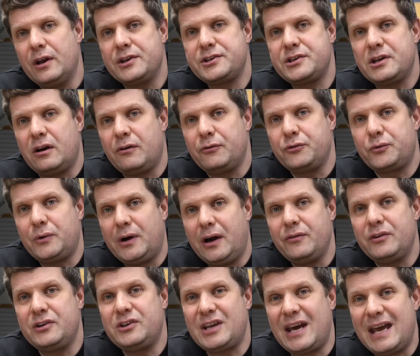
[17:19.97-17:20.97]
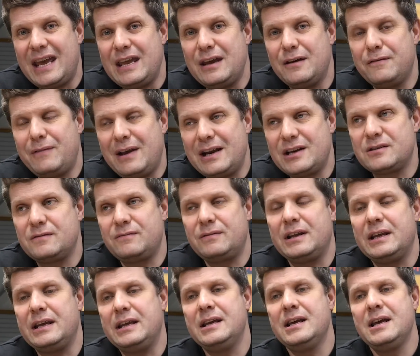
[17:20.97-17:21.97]
ourselves throughout the day
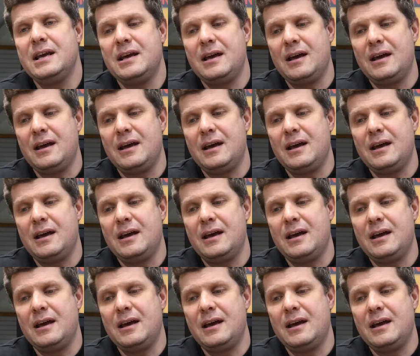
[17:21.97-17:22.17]
effectively